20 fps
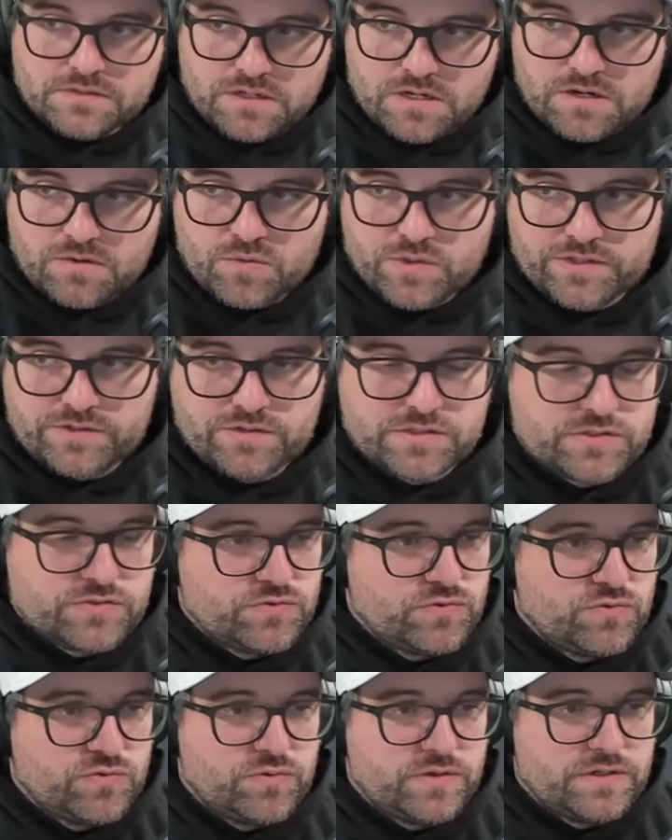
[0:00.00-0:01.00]
uh, whether it's
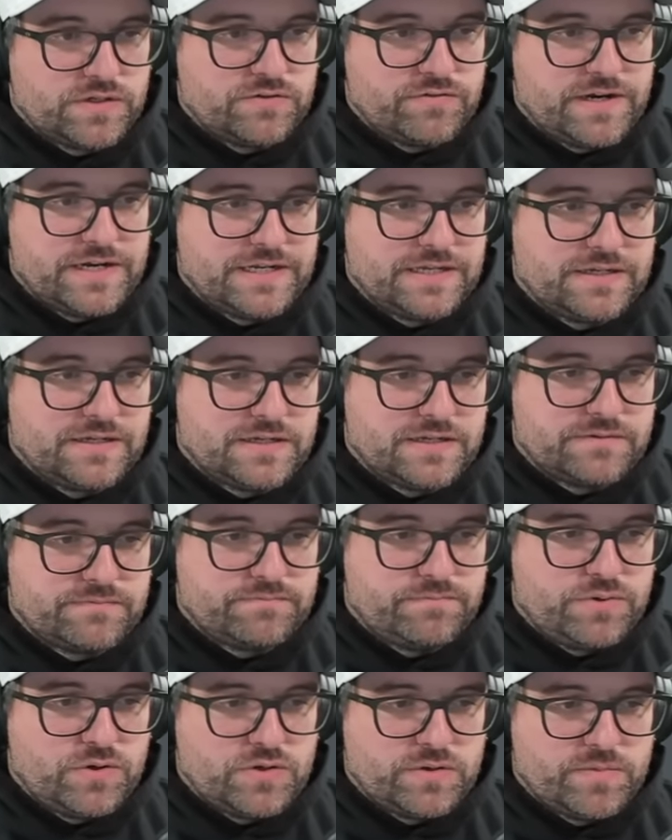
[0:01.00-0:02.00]
through grading
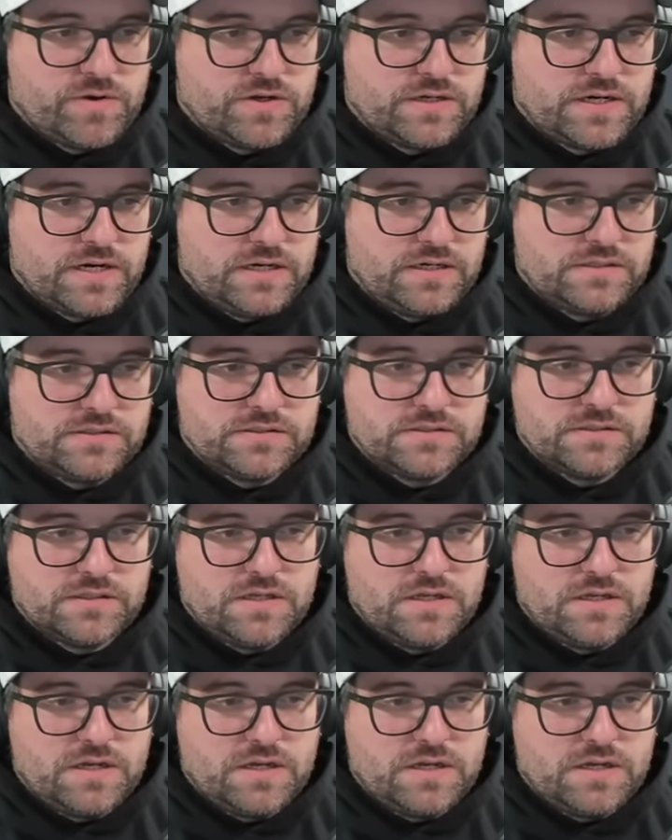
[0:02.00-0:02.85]
Pokemon cards,